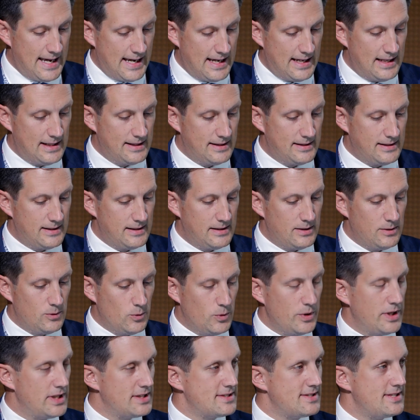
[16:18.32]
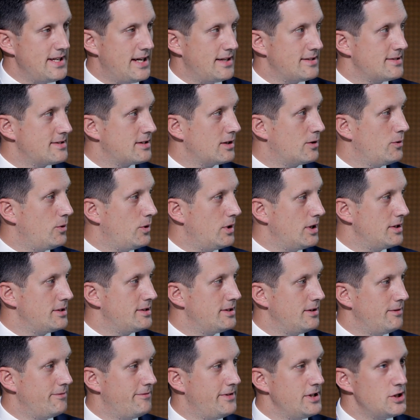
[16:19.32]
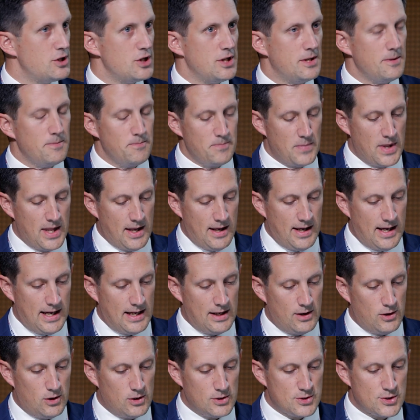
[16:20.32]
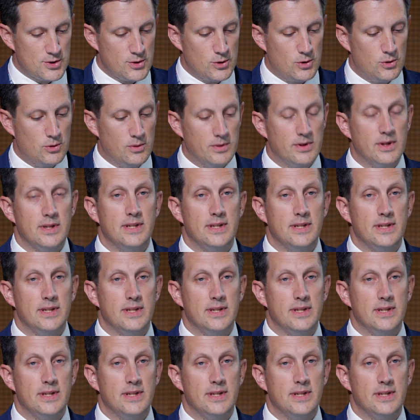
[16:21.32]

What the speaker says: and we assessed the quality of vision and also